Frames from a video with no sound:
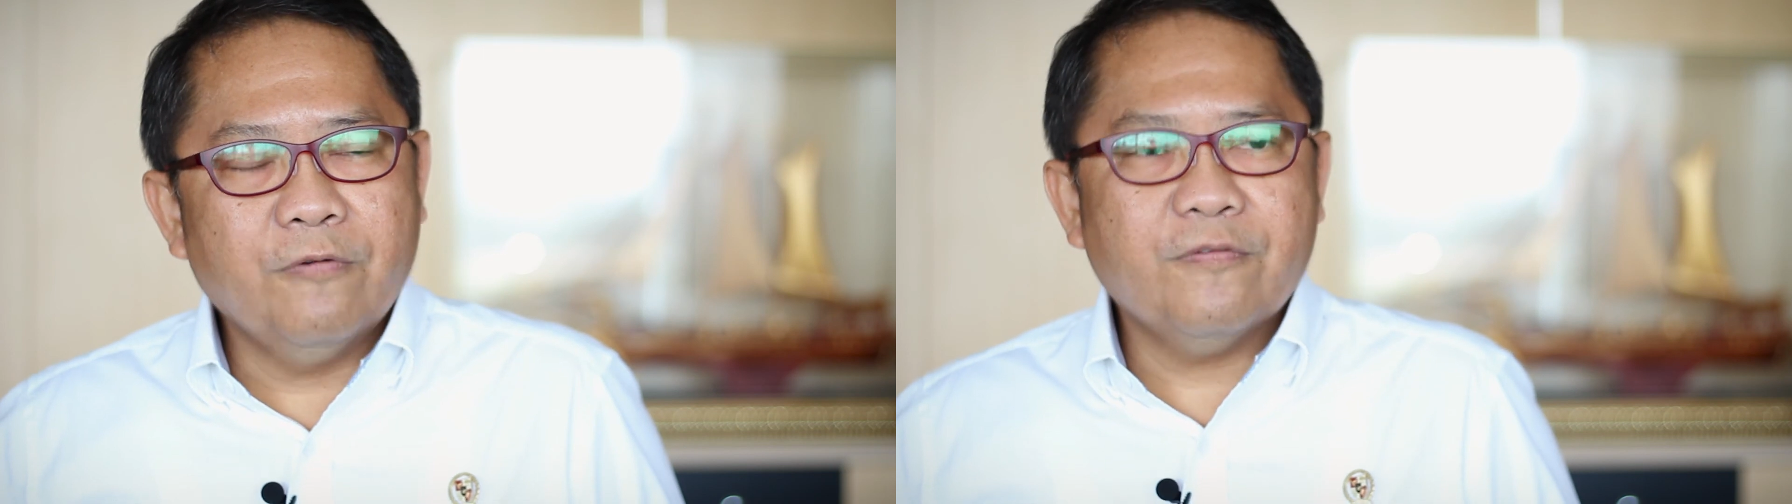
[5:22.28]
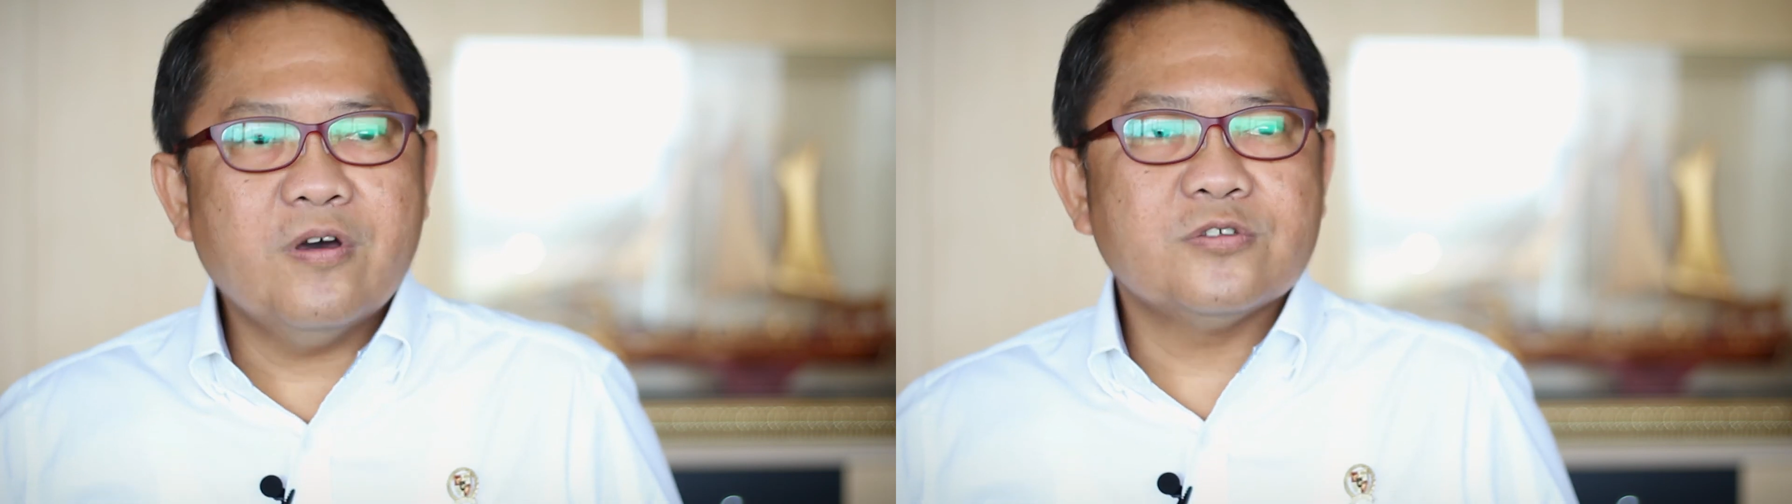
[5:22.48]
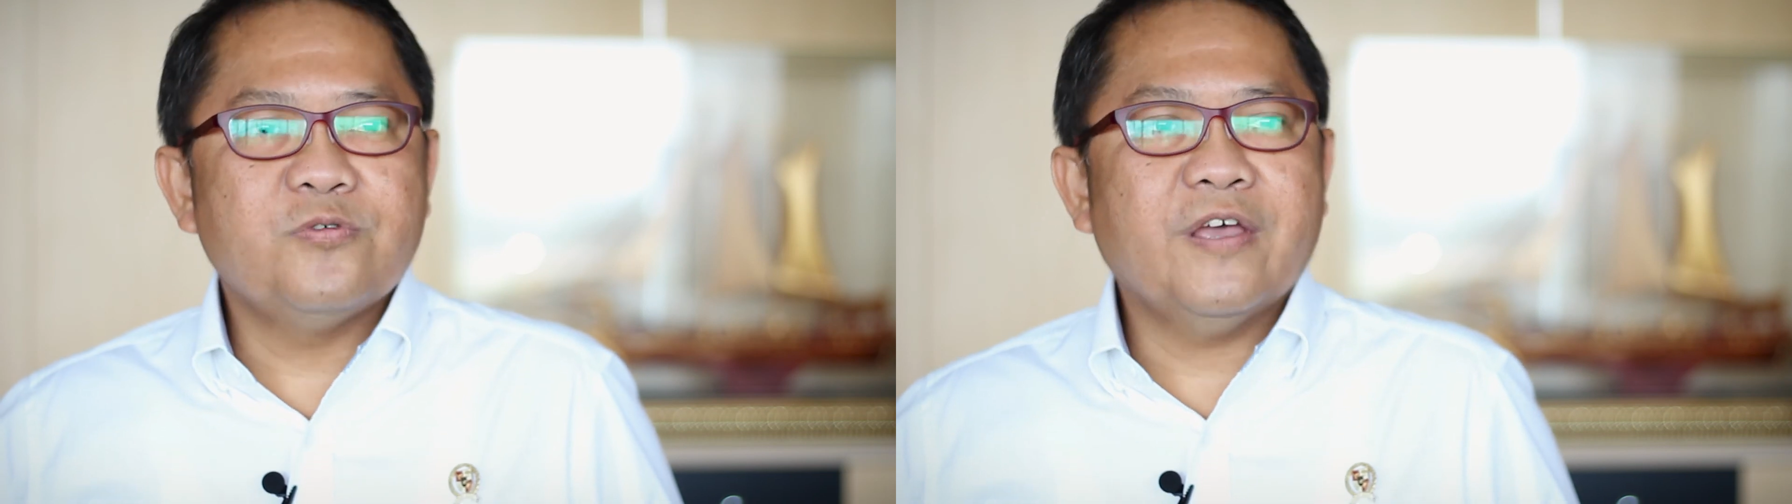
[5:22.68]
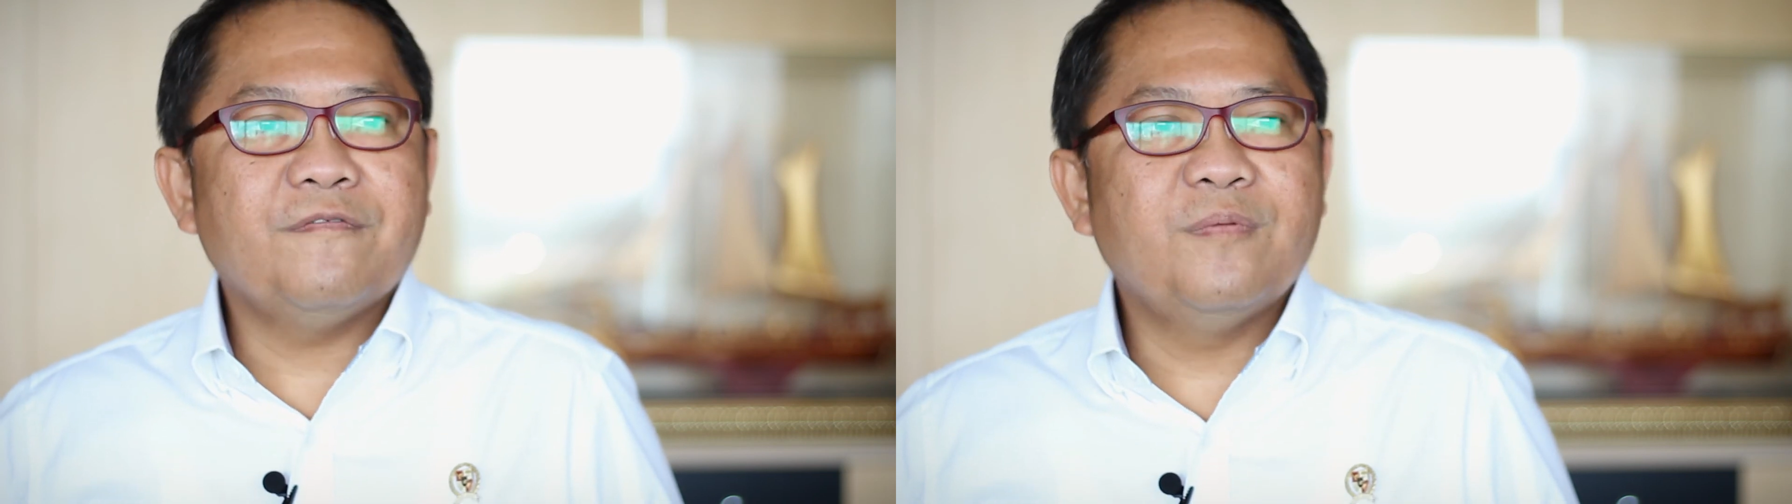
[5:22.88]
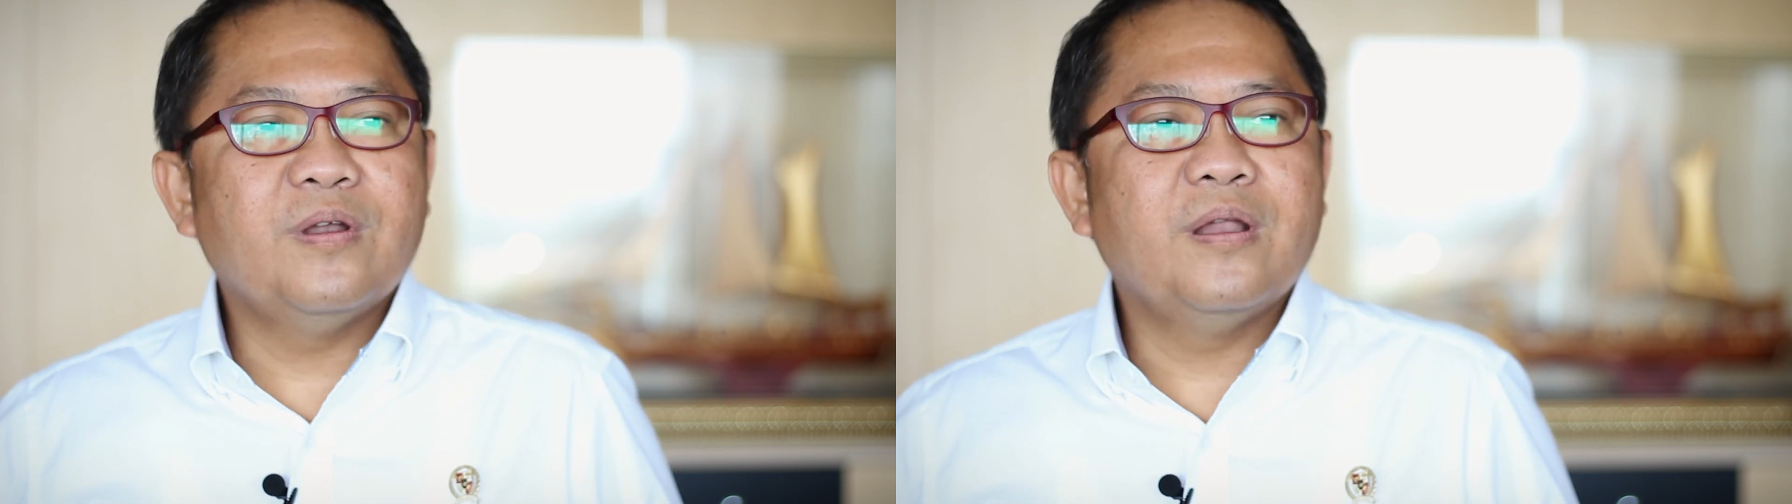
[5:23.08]
Of course, we have
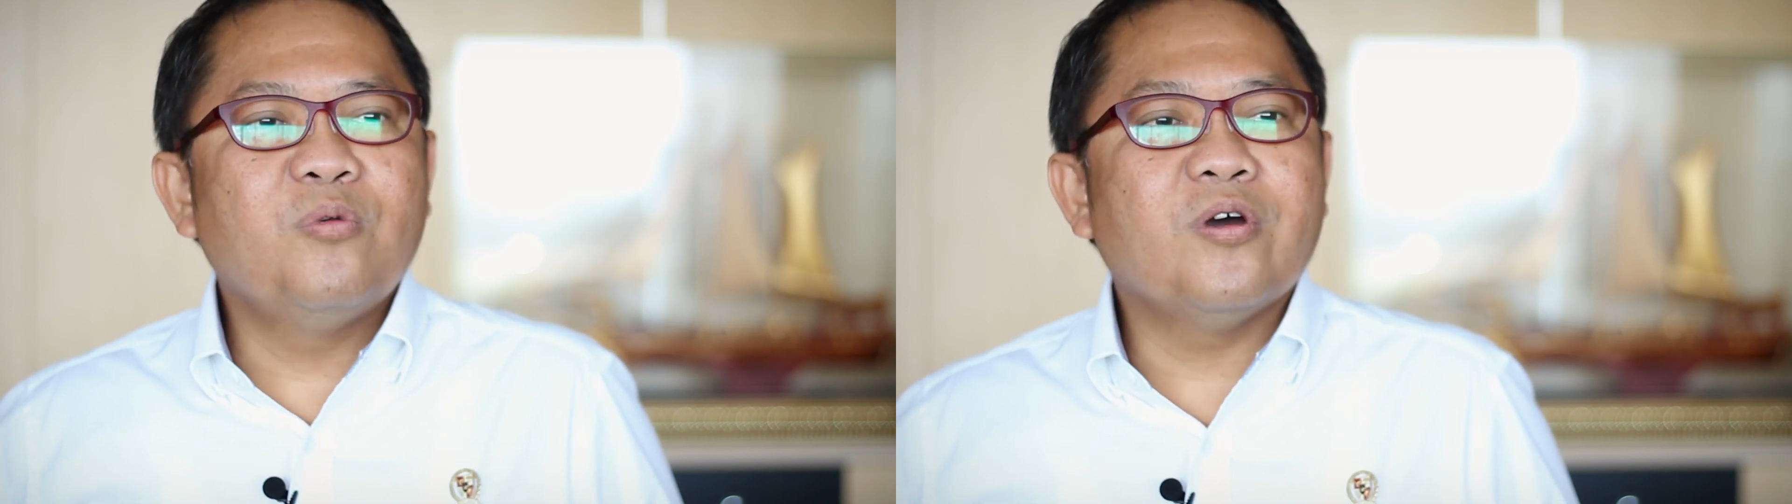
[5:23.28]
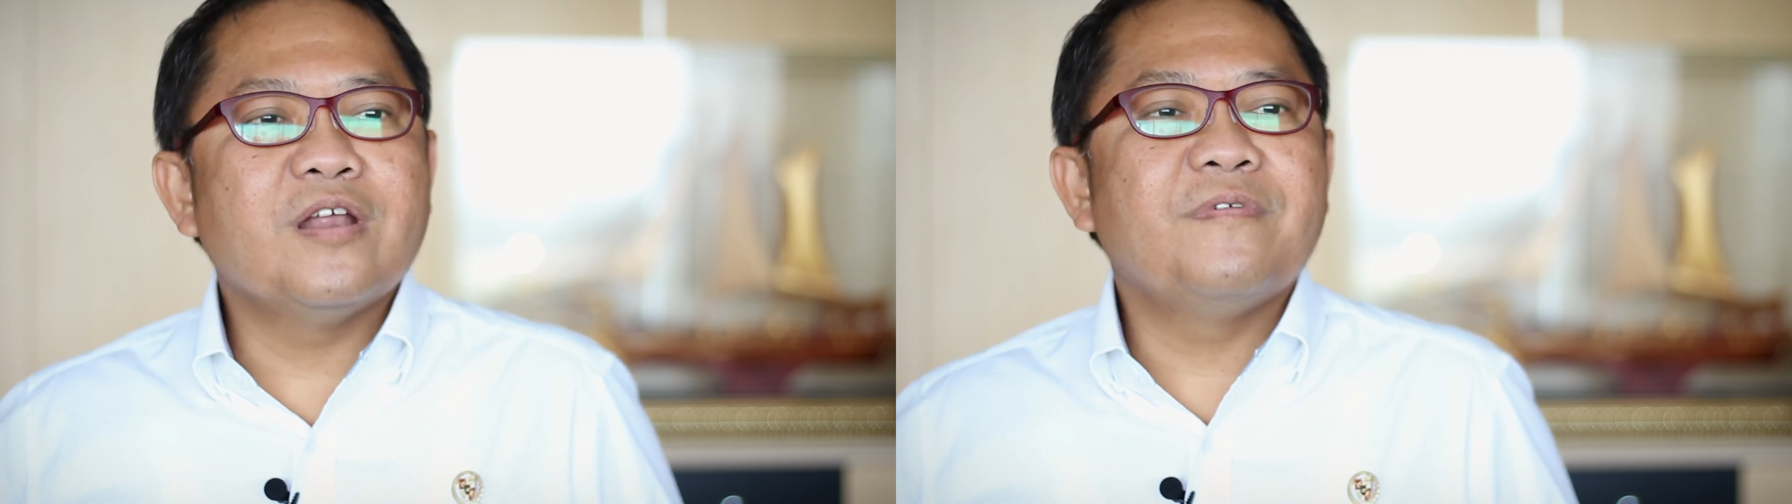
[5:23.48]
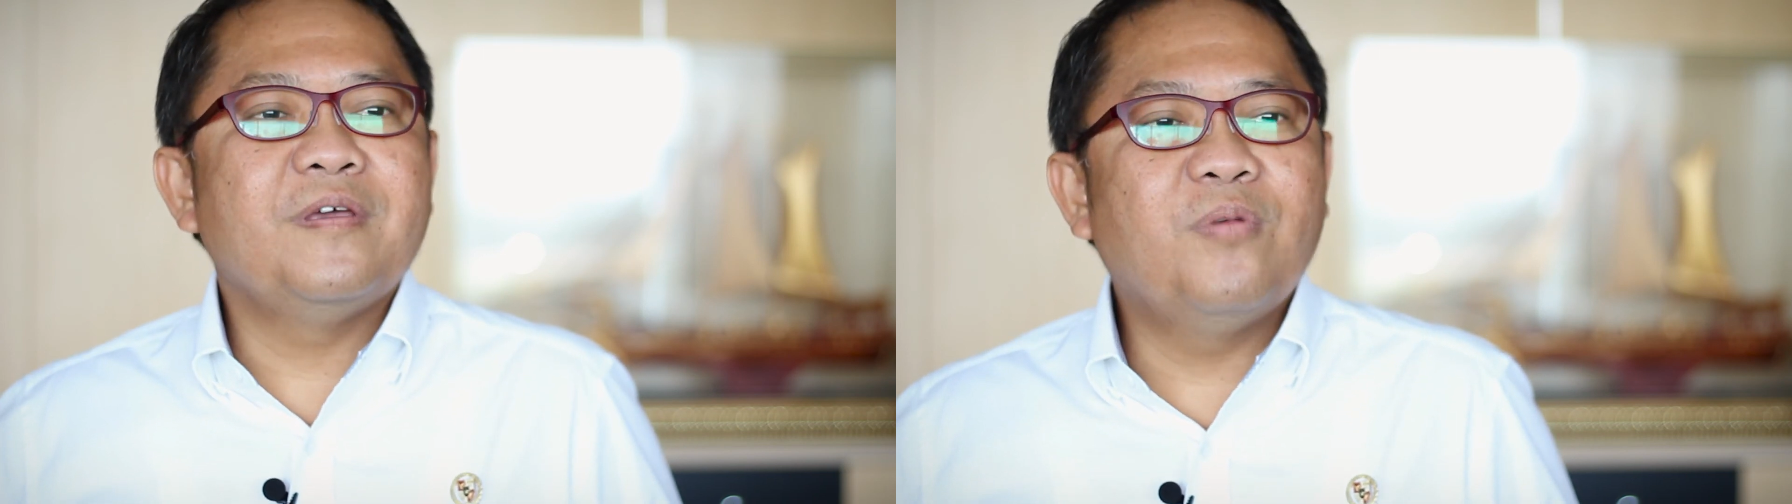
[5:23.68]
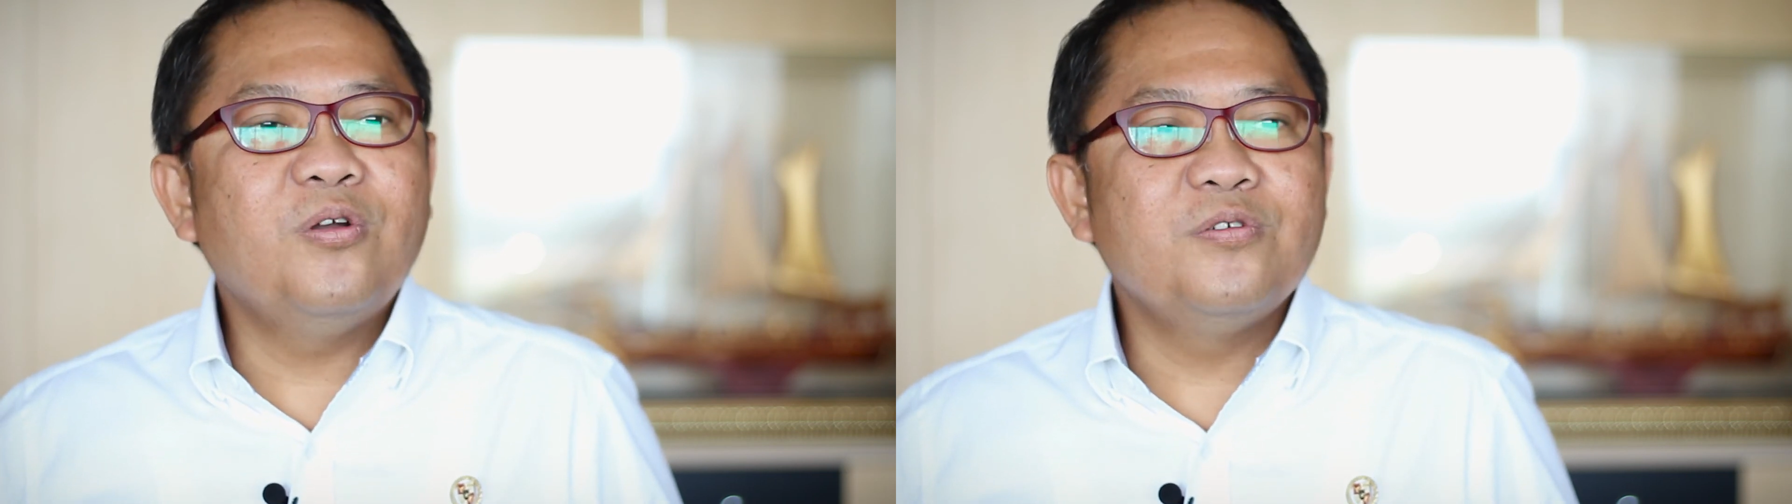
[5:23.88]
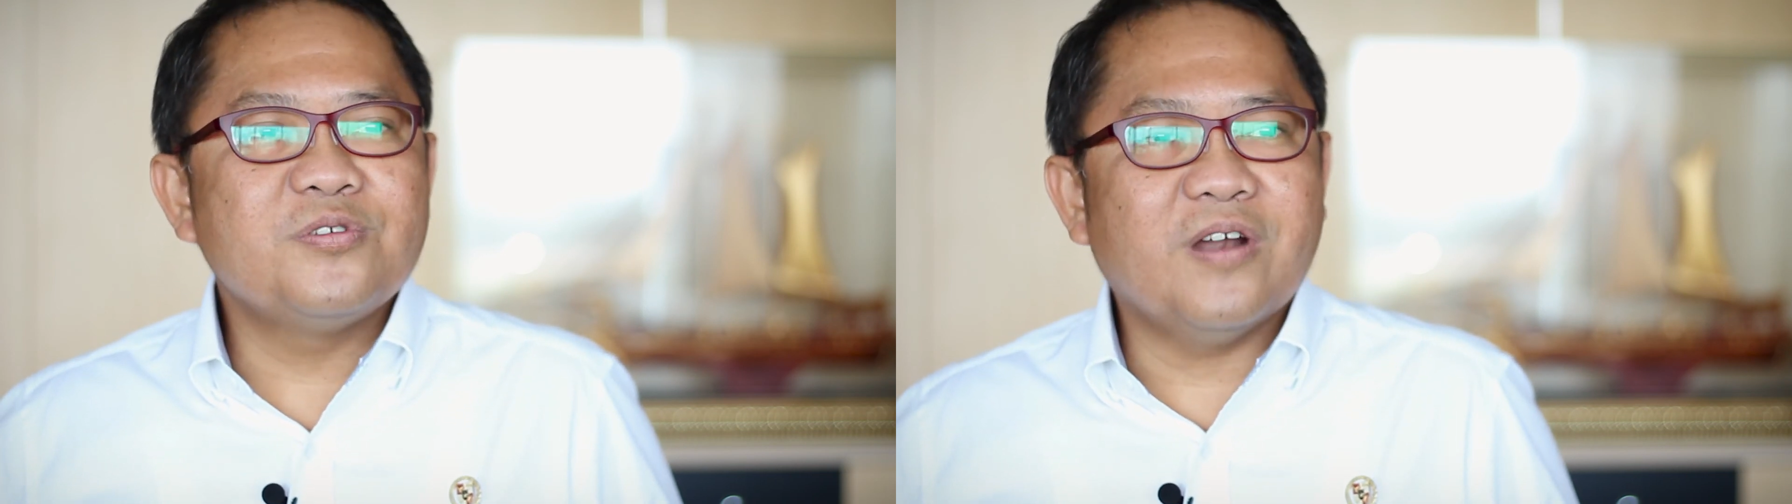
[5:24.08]
demography
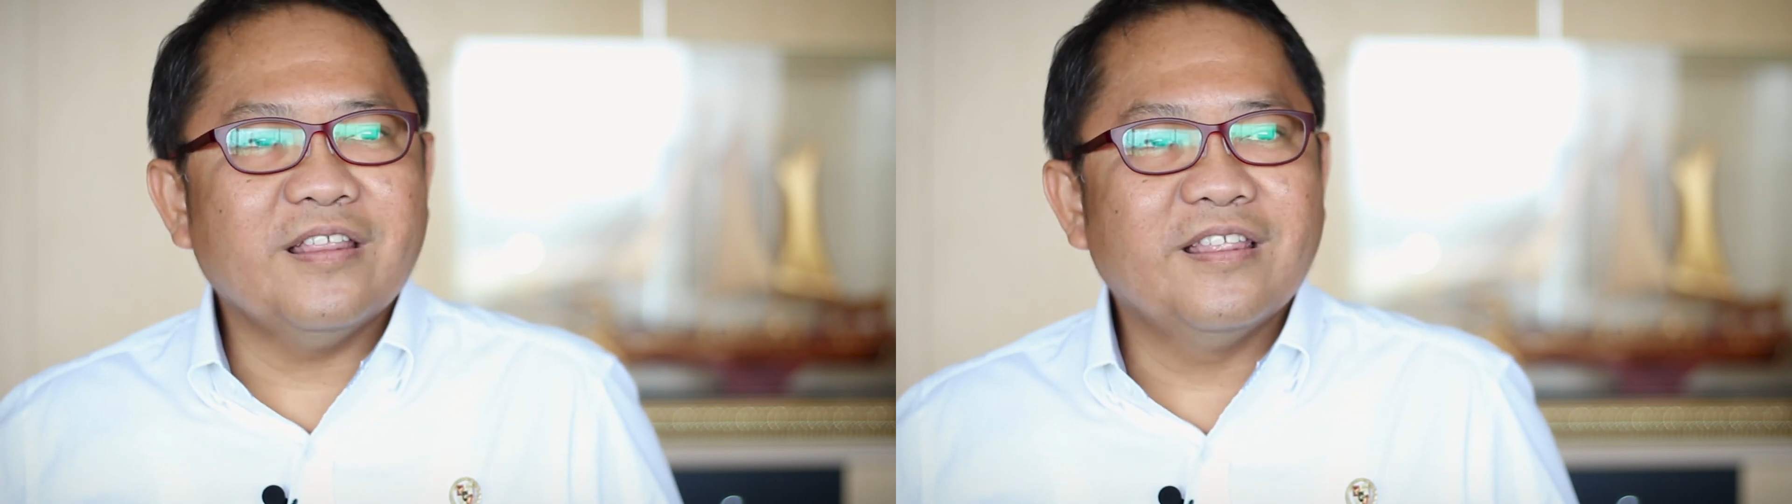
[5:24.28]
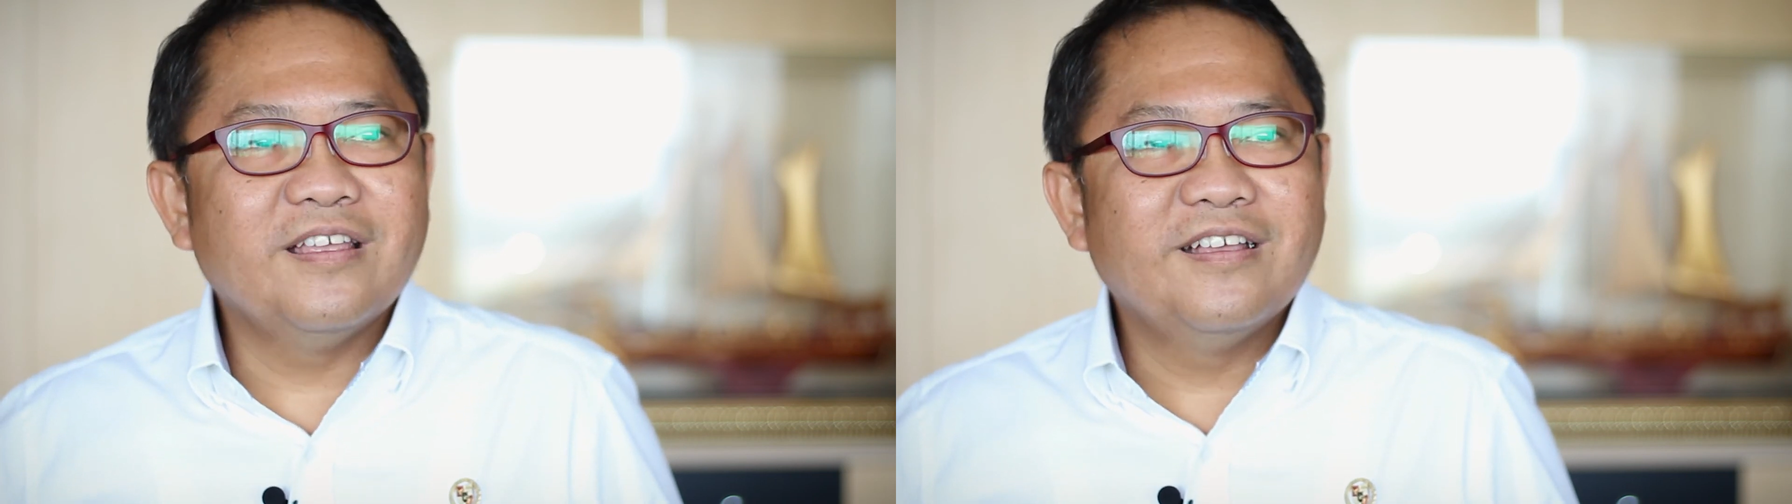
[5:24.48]
bonus, right?